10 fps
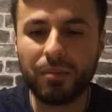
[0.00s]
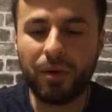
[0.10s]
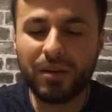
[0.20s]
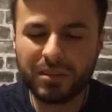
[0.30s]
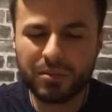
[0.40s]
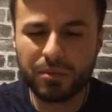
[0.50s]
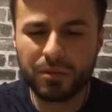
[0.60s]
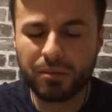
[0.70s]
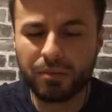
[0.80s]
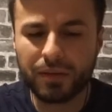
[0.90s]

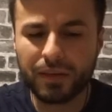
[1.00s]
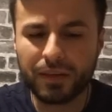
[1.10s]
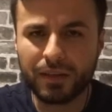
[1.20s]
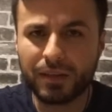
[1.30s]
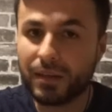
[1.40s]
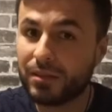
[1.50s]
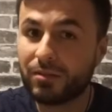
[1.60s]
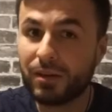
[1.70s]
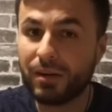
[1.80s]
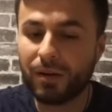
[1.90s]
impossible, but it's
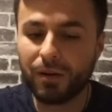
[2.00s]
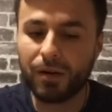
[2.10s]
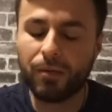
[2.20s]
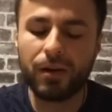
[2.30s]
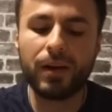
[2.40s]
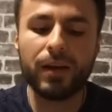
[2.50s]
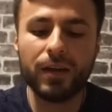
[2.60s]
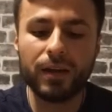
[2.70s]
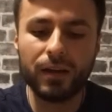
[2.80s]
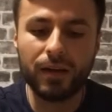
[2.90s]
very hard, right?
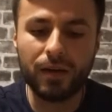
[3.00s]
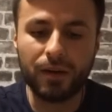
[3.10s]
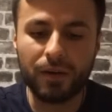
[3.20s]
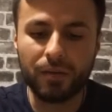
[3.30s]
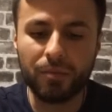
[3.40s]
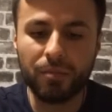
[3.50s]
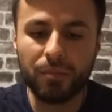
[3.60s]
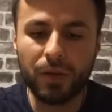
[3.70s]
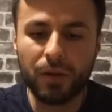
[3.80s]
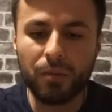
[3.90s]

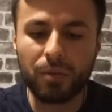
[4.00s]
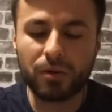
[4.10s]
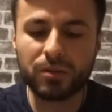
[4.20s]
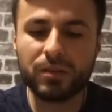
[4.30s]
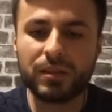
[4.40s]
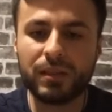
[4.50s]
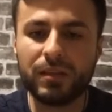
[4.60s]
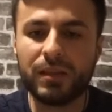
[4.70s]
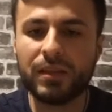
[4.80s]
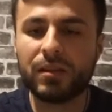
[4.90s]
But also it's like
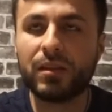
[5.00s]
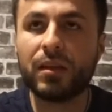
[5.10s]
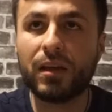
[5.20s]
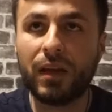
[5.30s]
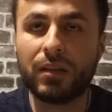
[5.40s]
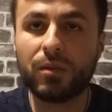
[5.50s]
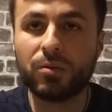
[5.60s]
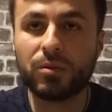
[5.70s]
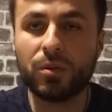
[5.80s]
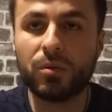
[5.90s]
looking at
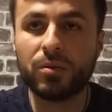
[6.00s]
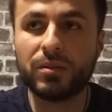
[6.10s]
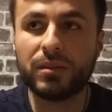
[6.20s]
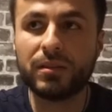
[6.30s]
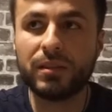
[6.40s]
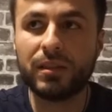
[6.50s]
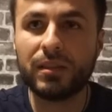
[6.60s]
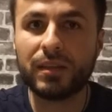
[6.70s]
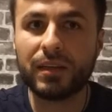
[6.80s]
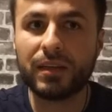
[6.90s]
those goals and
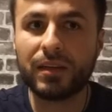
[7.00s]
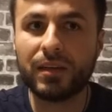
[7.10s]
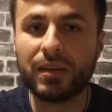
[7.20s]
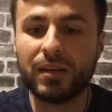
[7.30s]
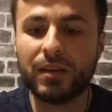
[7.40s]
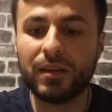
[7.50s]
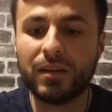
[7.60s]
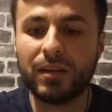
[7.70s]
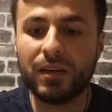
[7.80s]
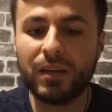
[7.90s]
seeing like
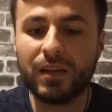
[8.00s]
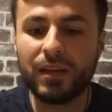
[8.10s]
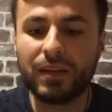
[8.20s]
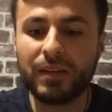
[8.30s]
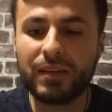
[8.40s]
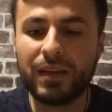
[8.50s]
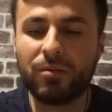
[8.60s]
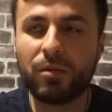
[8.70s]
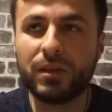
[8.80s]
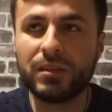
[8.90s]

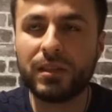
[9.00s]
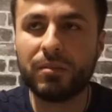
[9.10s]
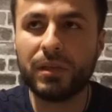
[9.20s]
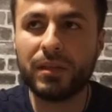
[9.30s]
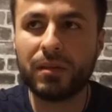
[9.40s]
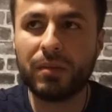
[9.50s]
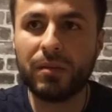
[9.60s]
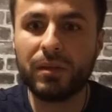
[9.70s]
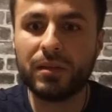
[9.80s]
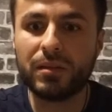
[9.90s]
not wanting to admit that
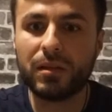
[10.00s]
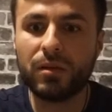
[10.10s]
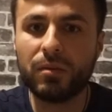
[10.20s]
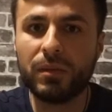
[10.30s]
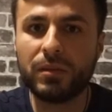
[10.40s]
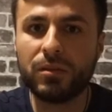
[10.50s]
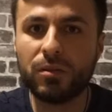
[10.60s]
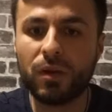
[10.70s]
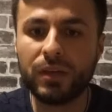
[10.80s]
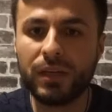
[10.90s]
maybe it's a little bit
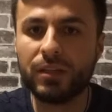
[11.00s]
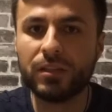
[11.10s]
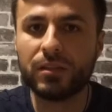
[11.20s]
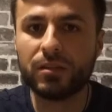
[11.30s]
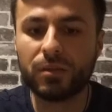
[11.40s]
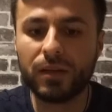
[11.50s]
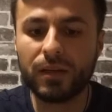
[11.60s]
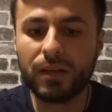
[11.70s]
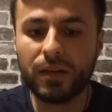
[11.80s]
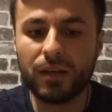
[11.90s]
too audacious, right?